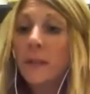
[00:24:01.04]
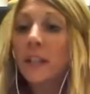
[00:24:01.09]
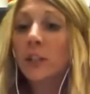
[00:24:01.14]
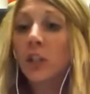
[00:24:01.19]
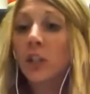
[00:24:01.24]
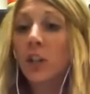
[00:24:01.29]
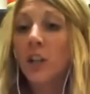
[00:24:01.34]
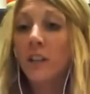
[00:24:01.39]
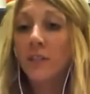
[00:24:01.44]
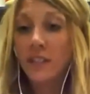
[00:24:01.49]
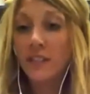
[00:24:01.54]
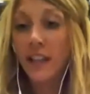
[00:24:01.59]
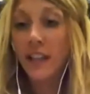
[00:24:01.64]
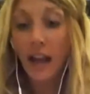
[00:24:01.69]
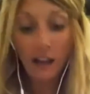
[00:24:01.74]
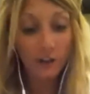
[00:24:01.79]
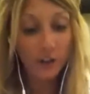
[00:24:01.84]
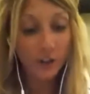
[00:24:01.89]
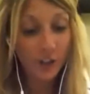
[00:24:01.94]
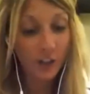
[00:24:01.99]
me to look at this
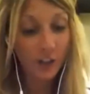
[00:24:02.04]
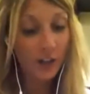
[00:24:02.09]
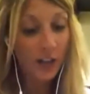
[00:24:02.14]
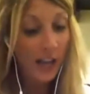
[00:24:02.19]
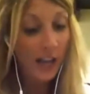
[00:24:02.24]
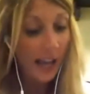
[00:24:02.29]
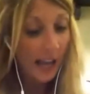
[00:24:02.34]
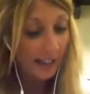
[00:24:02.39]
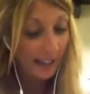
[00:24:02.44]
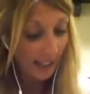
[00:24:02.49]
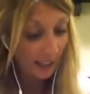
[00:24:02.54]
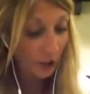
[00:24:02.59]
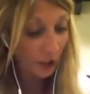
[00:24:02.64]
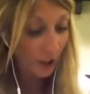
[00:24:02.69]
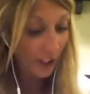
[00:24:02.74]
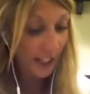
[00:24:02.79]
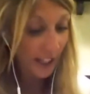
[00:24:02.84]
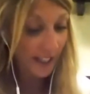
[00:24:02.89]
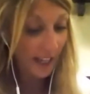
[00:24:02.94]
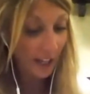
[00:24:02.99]
calendar, and I
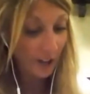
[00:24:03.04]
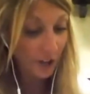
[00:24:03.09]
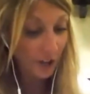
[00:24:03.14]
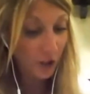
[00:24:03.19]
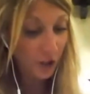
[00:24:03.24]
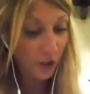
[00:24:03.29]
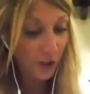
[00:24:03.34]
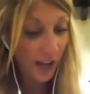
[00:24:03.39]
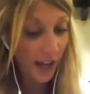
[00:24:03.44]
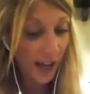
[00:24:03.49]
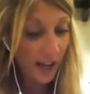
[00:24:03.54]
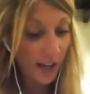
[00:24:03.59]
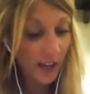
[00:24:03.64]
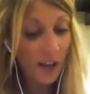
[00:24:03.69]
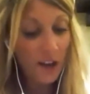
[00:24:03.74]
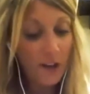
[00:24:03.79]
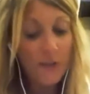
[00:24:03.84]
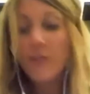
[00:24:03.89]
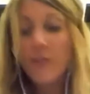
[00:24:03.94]
look at yesterday